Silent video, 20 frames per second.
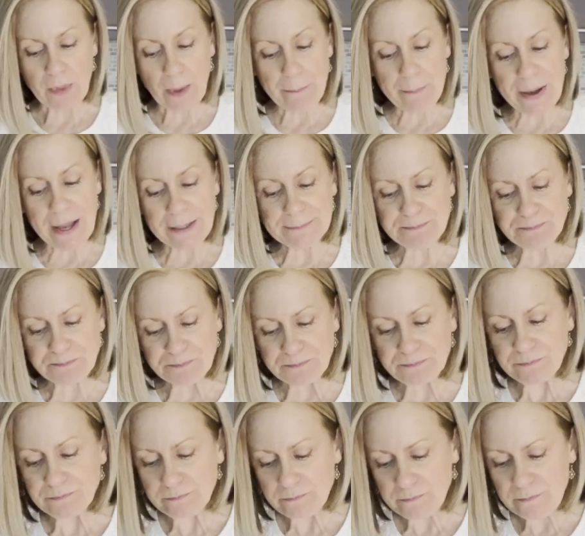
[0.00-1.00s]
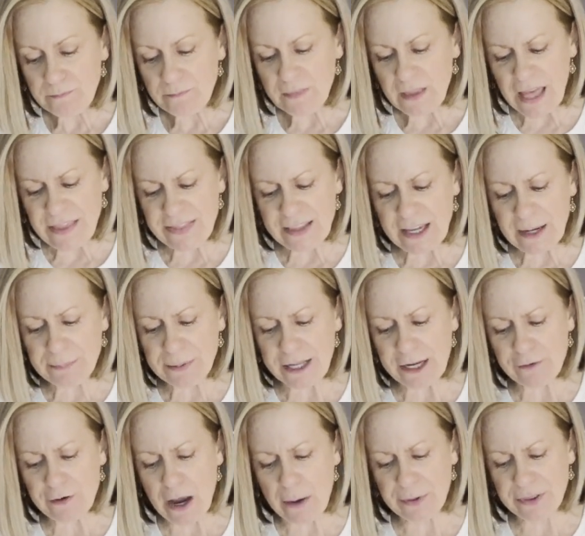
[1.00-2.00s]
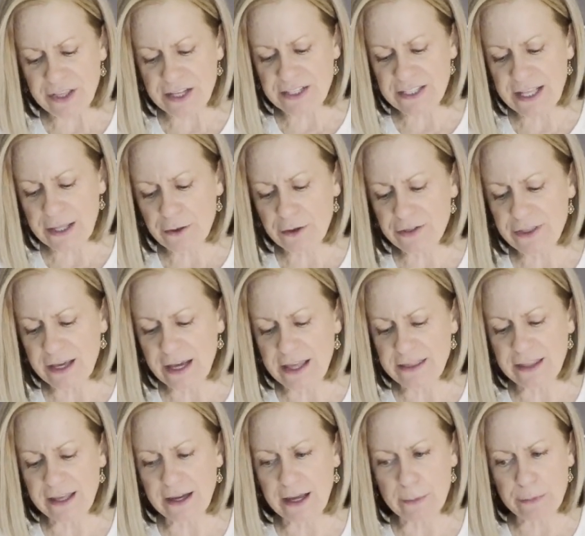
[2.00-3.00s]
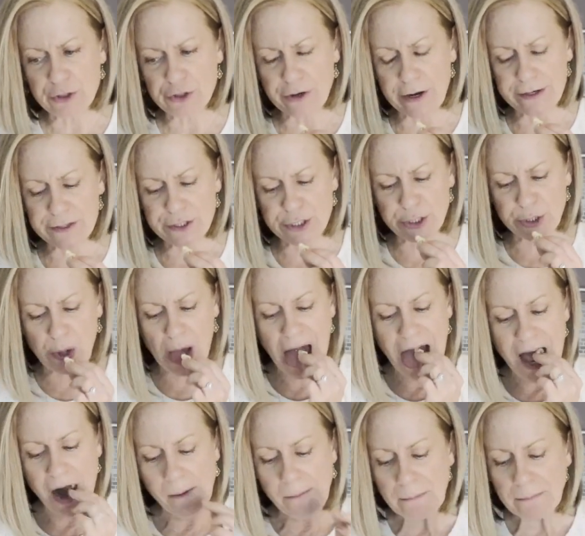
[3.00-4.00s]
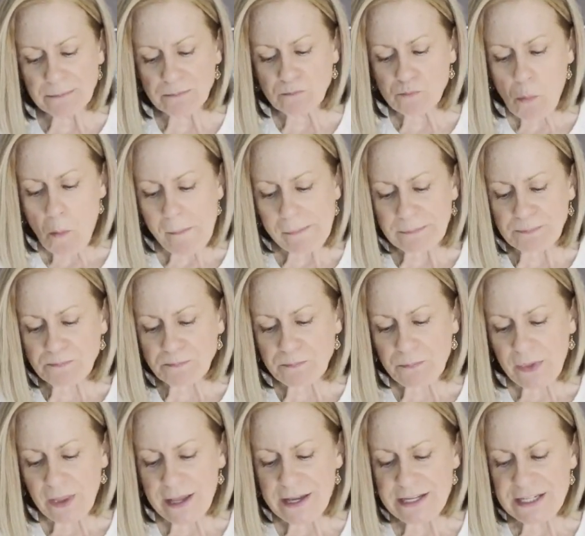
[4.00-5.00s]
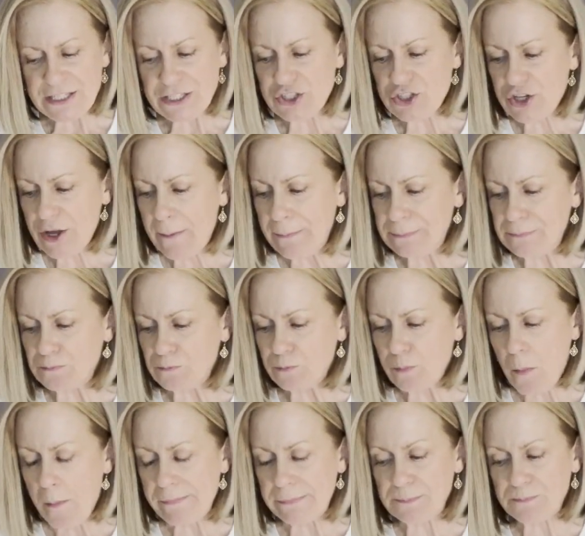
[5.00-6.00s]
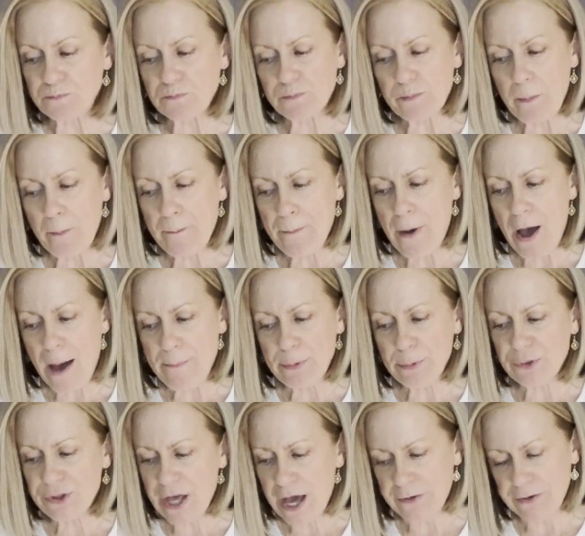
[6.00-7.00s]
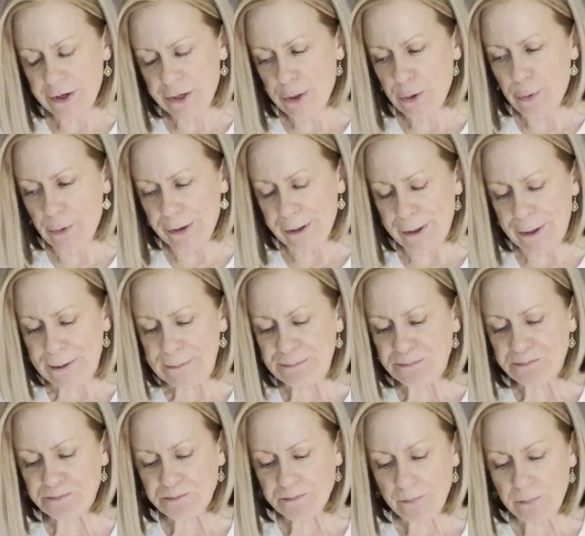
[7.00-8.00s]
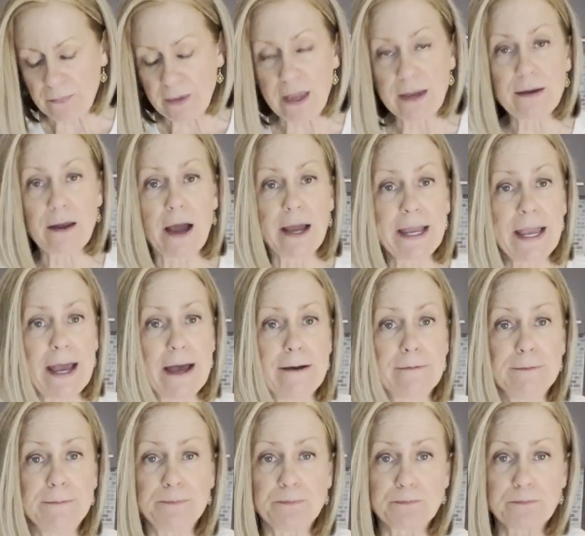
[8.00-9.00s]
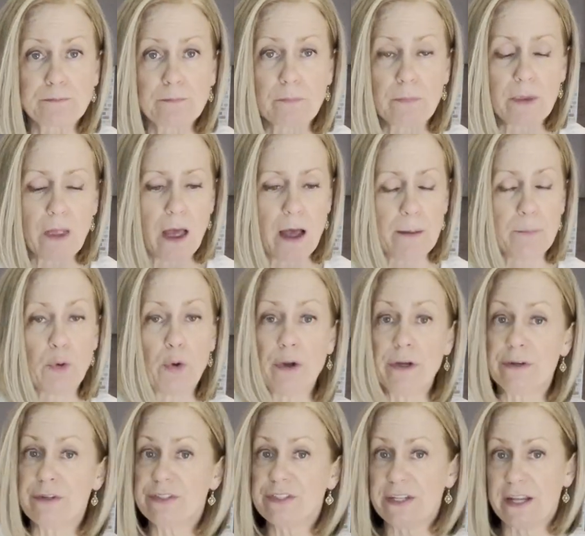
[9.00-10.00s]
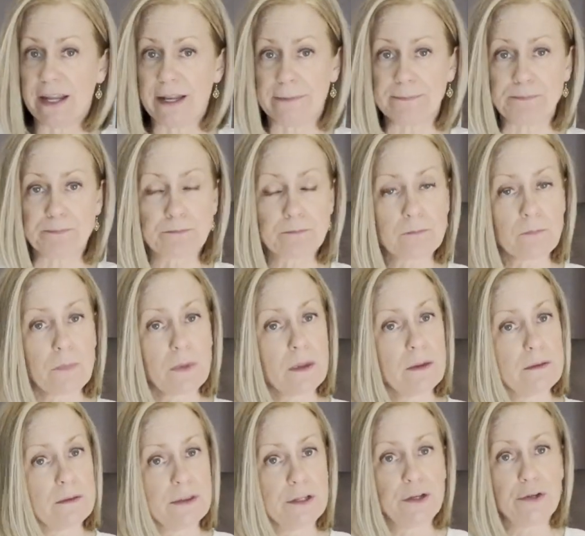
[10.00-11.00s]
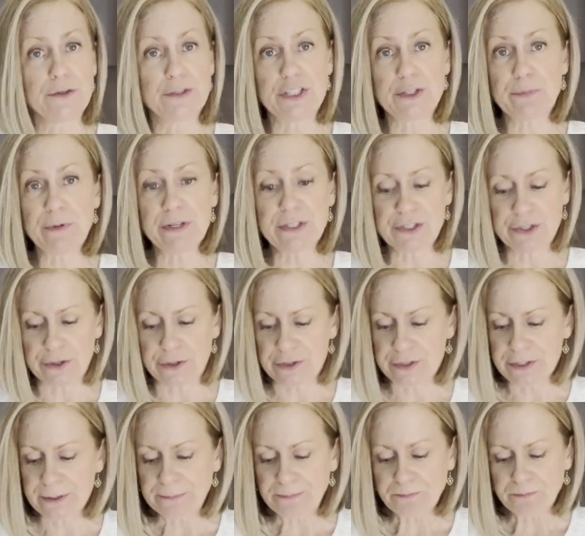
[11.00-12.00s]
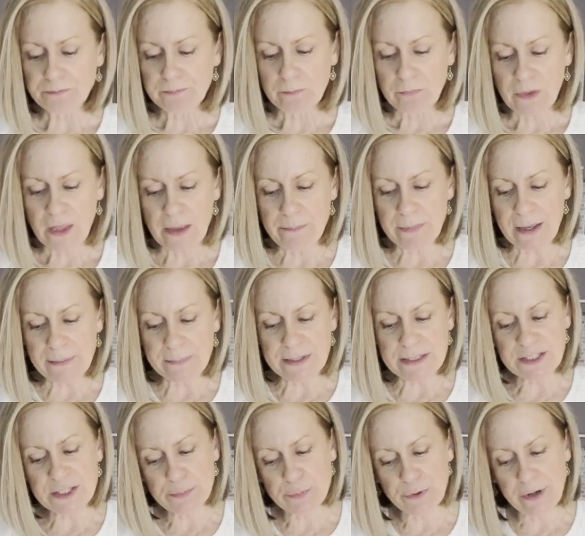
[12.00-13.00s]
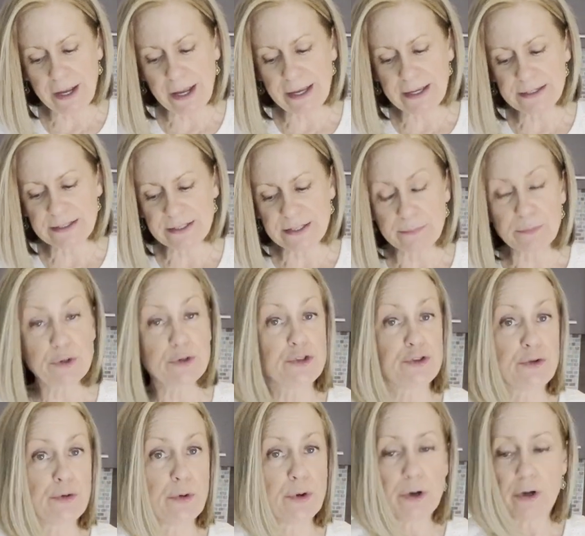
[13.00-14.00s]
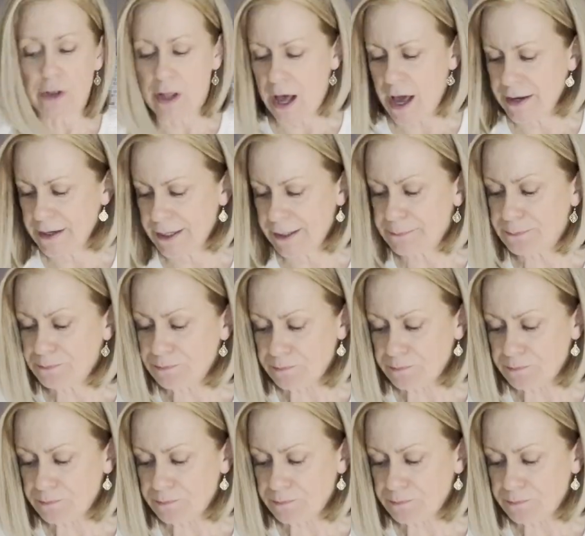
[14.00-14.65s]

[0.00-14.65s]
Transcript: But I think I'd play around with this. The other thing I think I would try to do is pop it without any oil. And I have oils in little spritzers, and maybe spray some neutral oil on it,